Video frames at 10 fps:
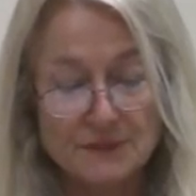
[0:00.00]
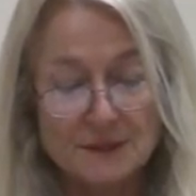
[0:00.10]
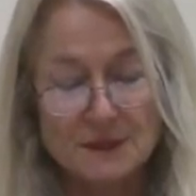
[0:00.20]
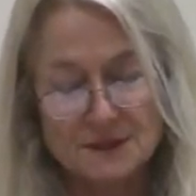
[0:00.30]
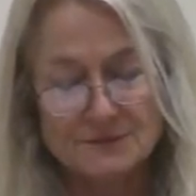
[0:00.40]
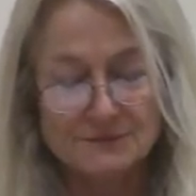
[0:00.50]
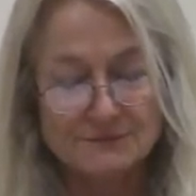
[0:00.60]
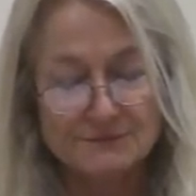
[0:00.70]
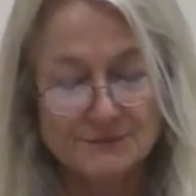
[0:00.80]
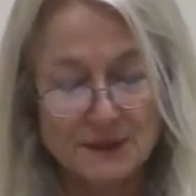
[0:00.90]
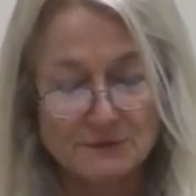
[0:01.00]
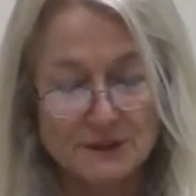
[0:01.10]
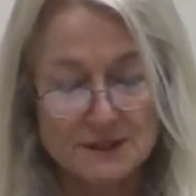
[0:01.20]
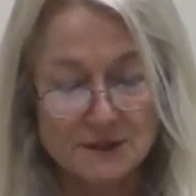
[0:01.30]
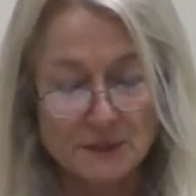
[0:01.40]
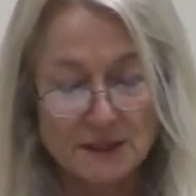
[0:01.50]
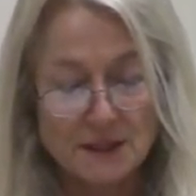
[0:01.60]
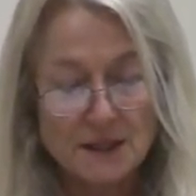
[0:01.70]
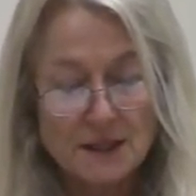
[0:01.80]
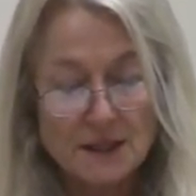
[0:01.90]
I'm going to paraphrase a little
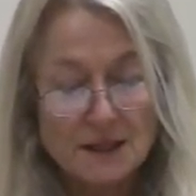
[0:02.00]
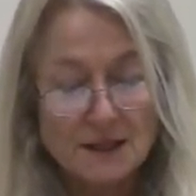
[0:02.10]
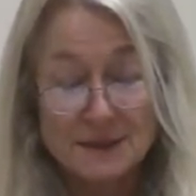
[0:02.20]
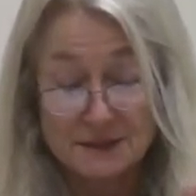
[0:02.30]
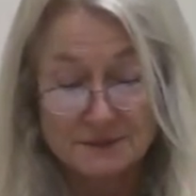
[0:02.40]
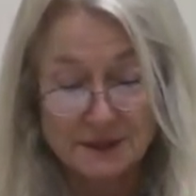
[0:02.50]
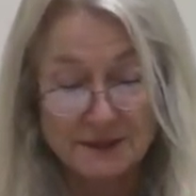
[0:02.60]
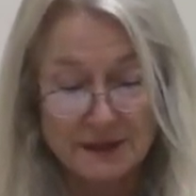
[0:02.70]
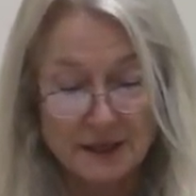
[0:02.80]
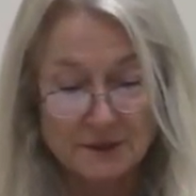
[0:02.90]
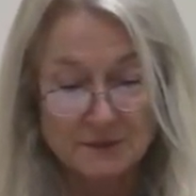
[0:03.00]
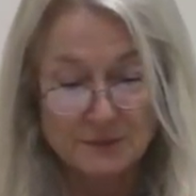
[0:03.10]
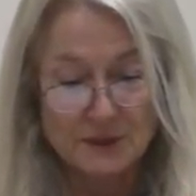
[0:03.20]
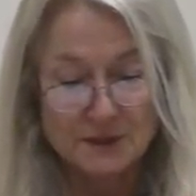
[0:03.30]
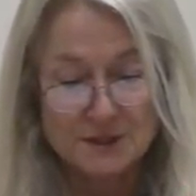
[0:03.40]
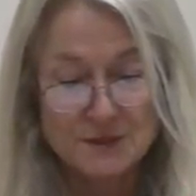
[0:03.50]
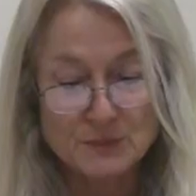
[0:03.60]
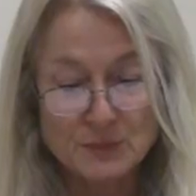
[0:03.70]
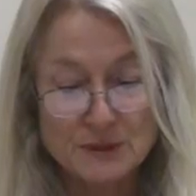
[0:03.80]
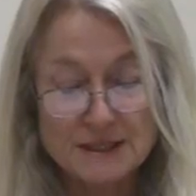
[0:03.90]
bit, leave out
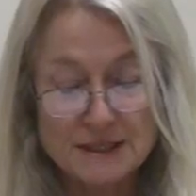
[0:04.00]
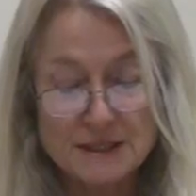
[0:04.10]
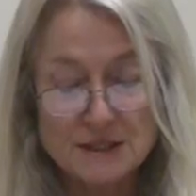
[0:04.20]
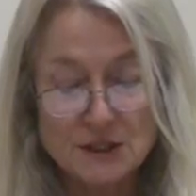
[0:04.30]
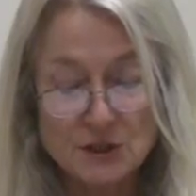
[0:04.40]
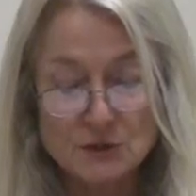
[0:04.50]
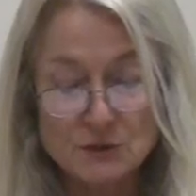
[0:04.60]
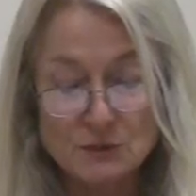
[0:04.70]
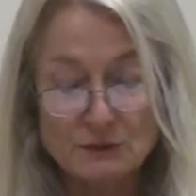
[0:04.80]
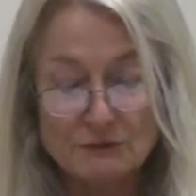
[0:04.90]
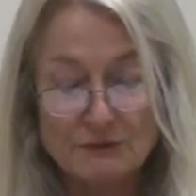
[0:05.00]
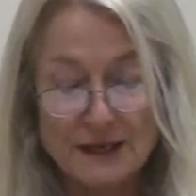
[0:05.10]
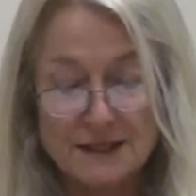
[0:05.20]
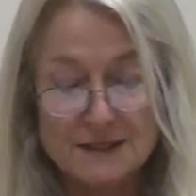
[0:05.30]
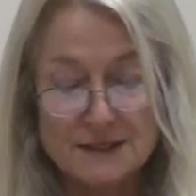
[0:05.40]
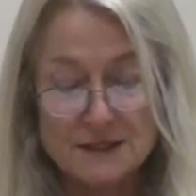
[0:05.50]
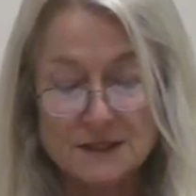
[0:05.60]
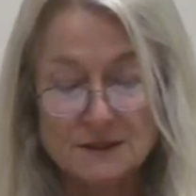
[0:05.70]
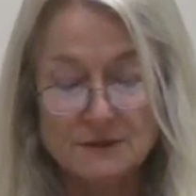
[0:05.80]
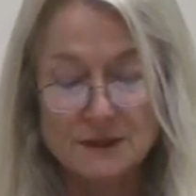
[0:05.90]
parts, presents the usual
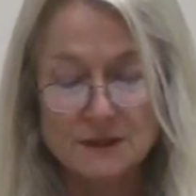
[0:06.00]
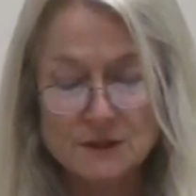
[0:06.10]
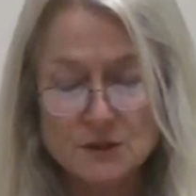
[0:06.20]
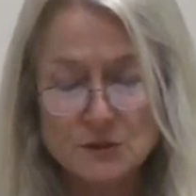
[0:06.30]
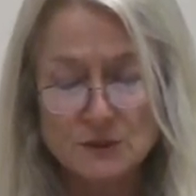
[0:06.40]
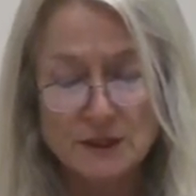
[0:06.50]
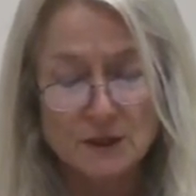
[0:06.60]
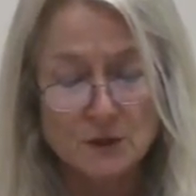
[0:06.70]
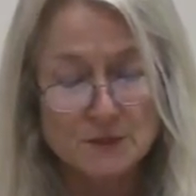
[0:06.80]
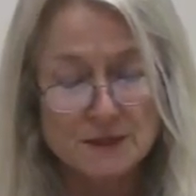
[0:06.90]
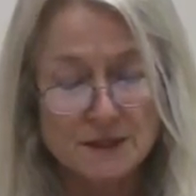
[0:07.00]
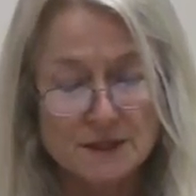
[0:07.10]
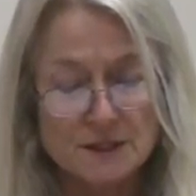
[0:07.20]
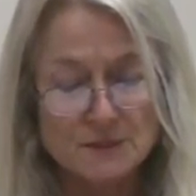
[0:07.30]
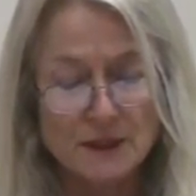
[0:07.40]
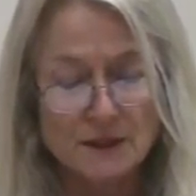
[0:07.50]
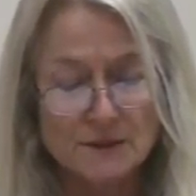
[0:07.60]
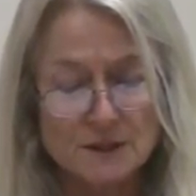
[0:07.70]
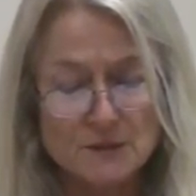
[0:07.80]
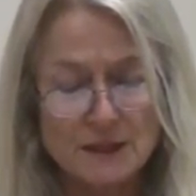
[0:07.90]
phases of illusory hopes that
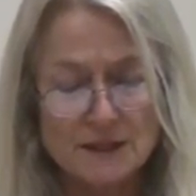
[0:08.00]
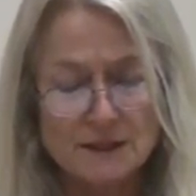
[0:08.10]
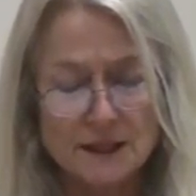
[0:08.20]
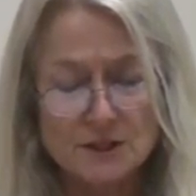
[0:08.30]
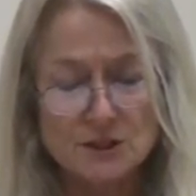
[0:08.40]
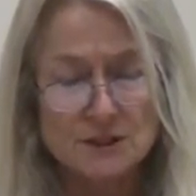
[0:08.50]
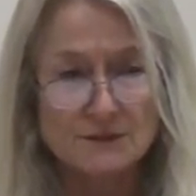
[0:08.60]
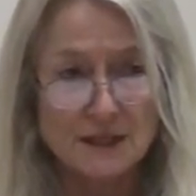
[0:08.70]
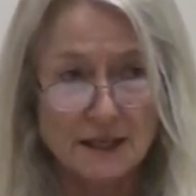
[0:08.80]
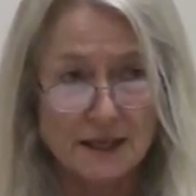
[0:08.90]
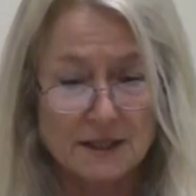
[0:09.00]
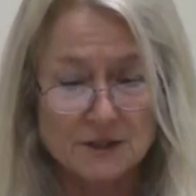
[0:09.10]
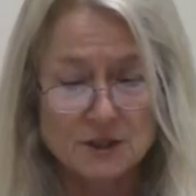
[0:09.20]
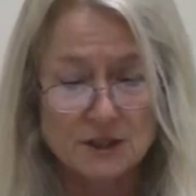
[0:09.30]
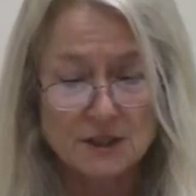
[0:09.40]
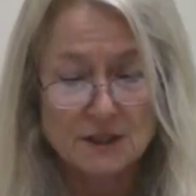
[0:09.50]
inspire the speculations of the age,